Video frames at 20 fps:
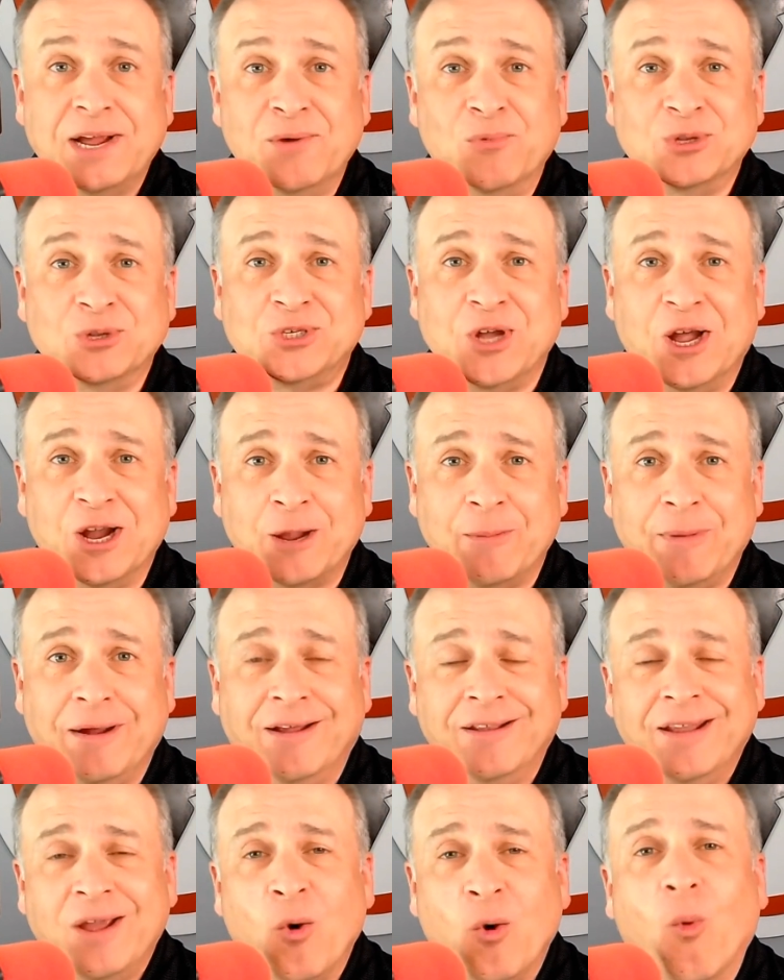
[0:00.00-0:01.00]
we'll talk
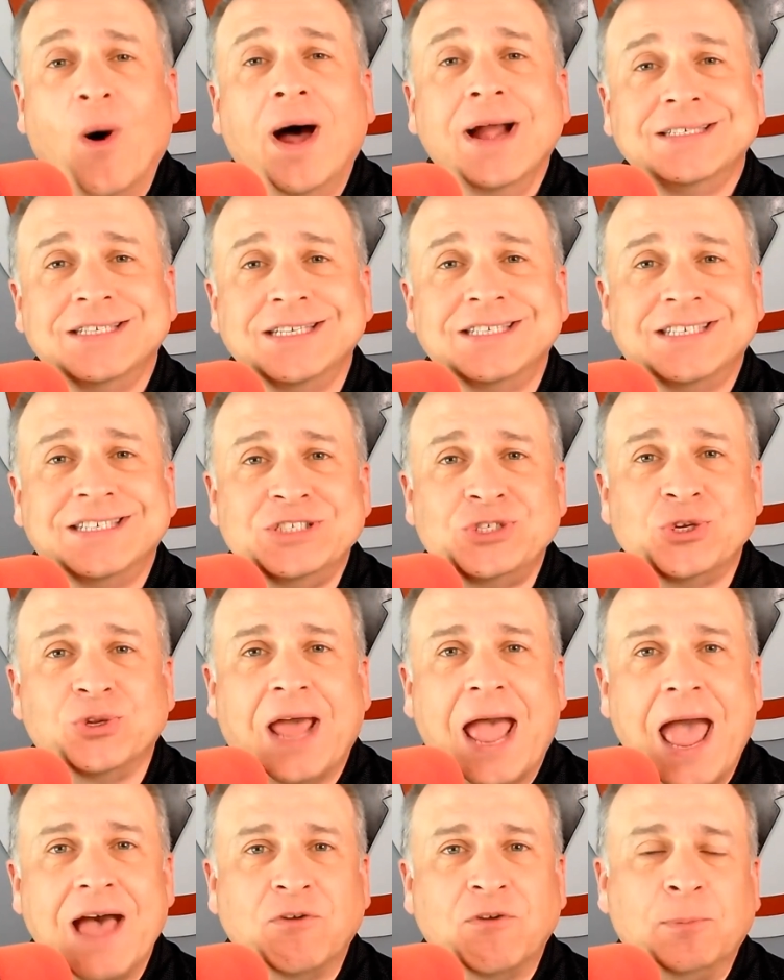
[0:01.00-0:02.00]
about why it's essential to
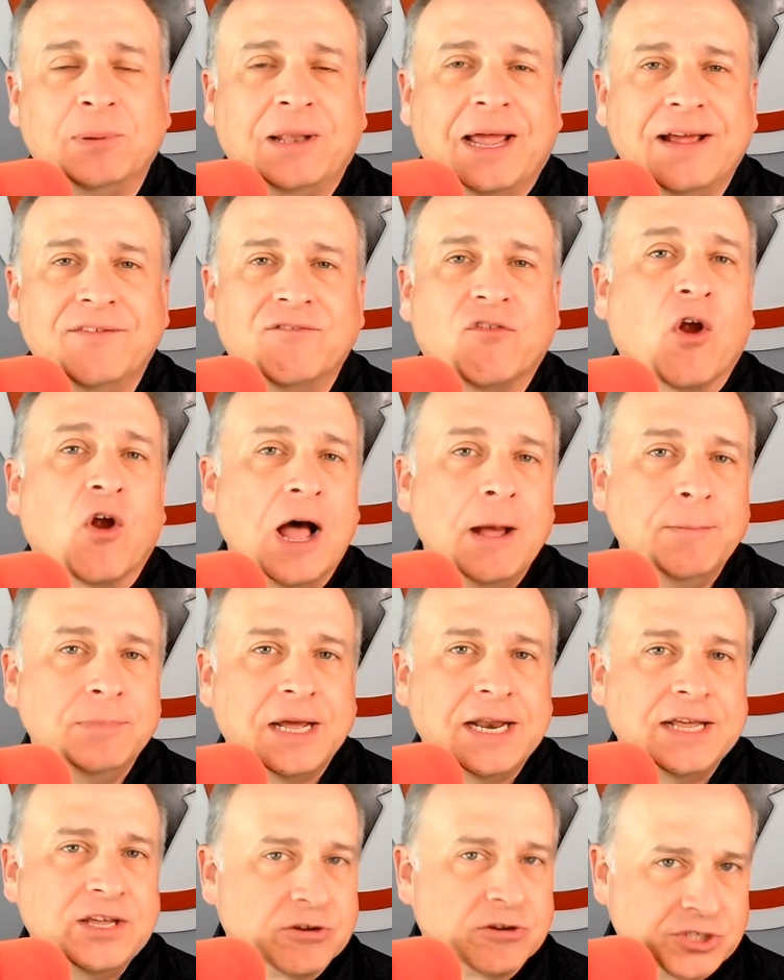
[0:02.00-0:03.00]
have a plan for
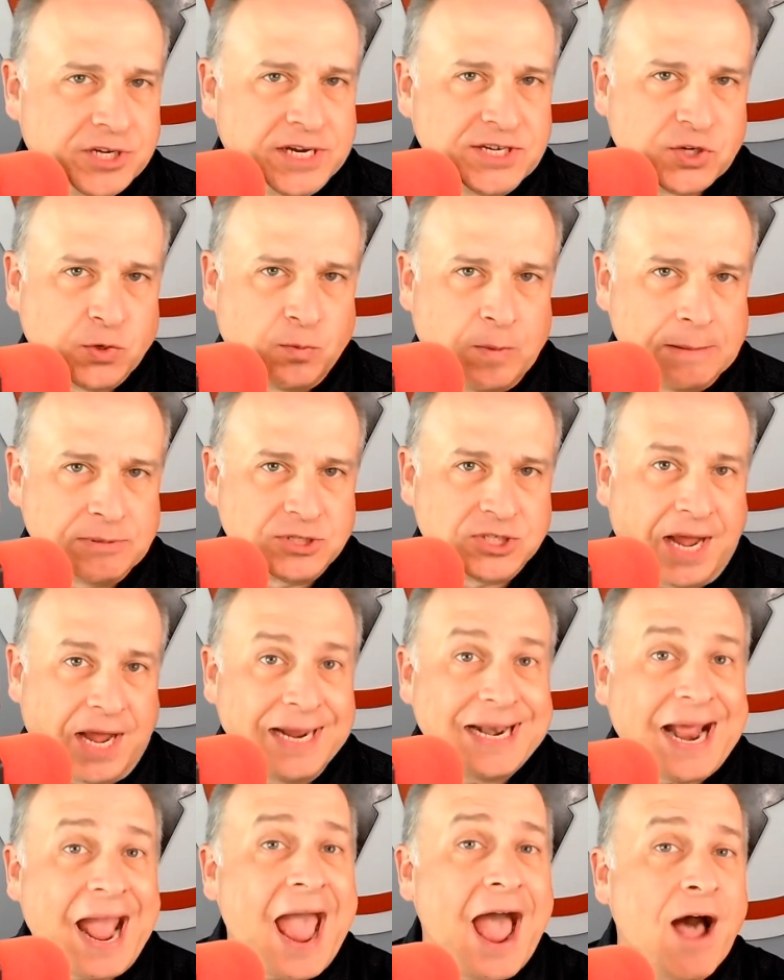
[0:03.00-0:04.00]
updating your station
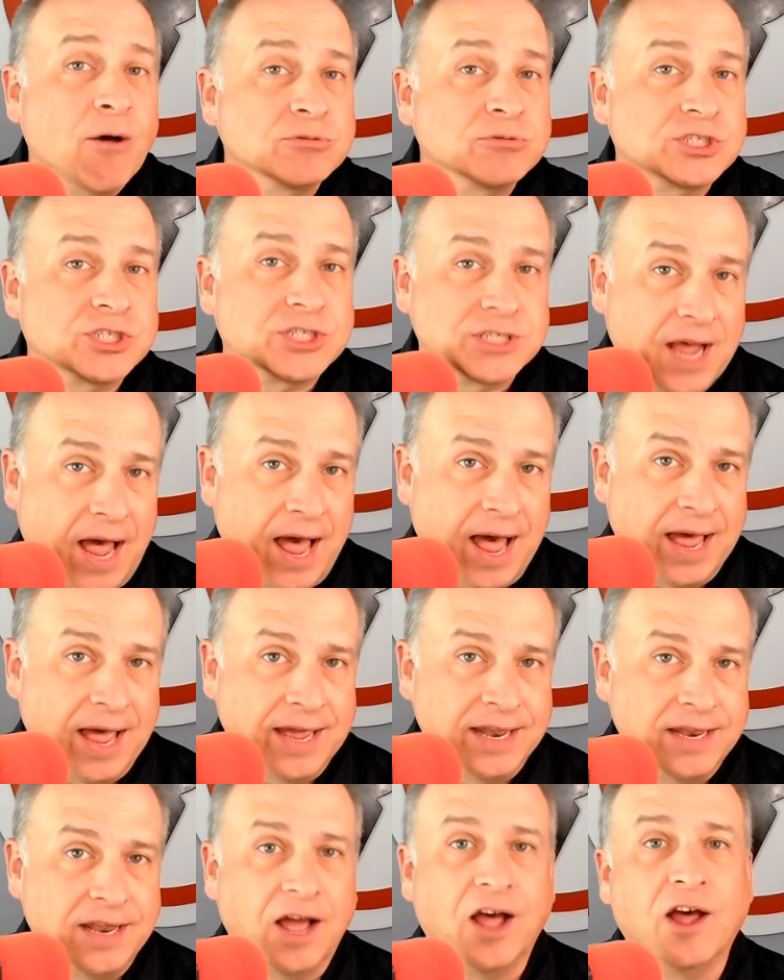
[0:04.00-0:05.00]
website
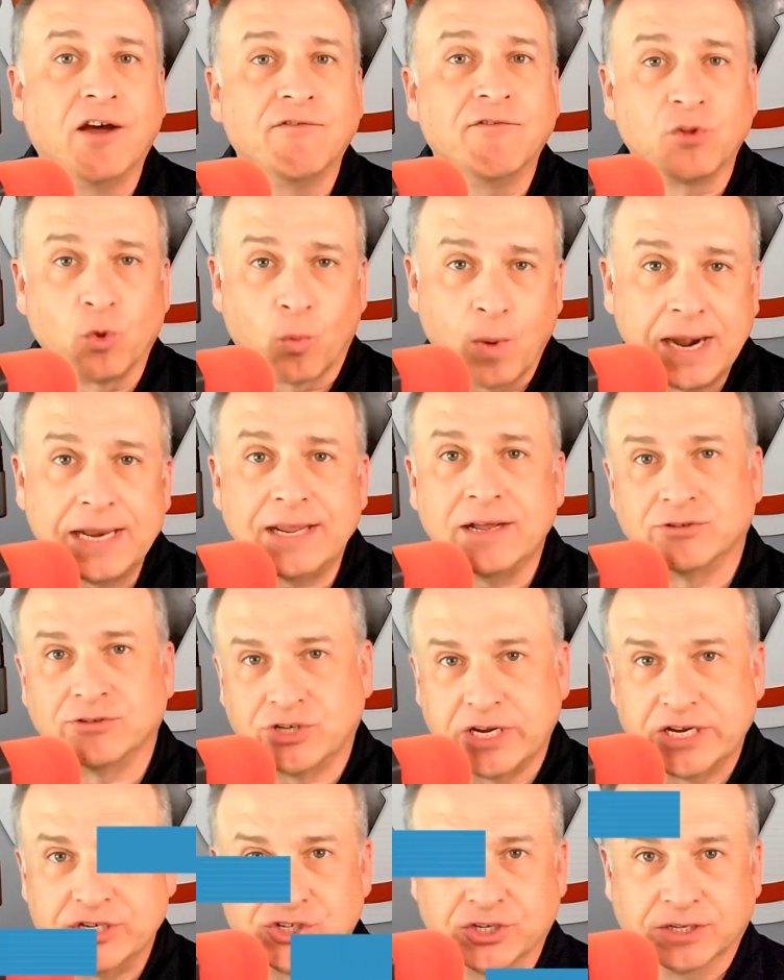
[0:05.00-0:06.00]
outside of the radio
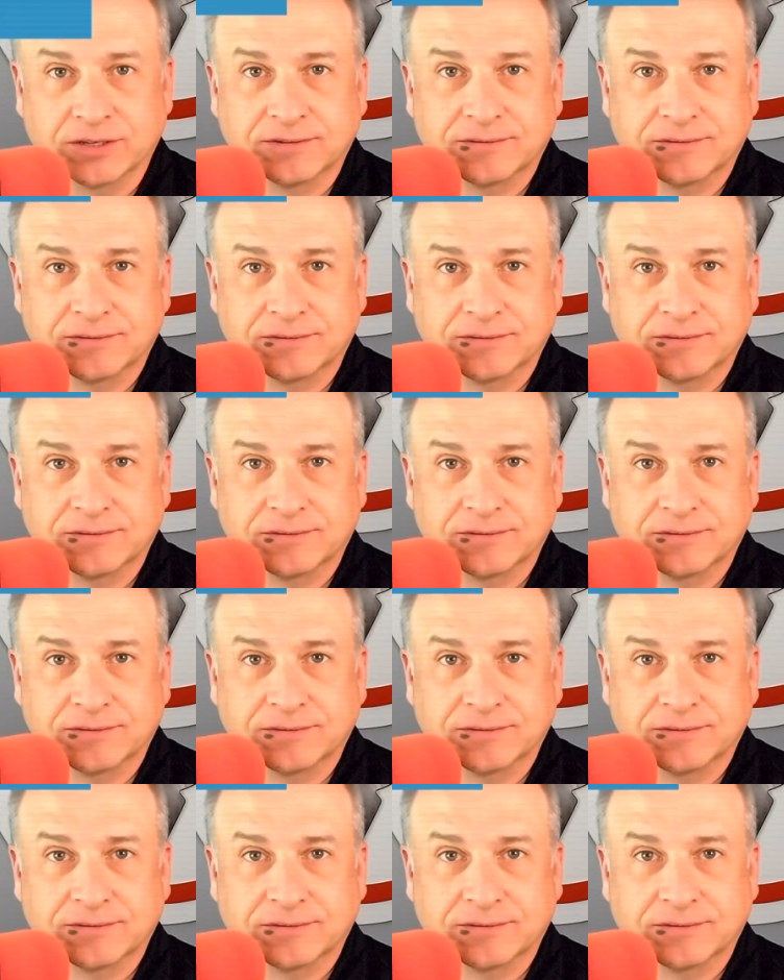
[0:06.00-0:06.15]
station.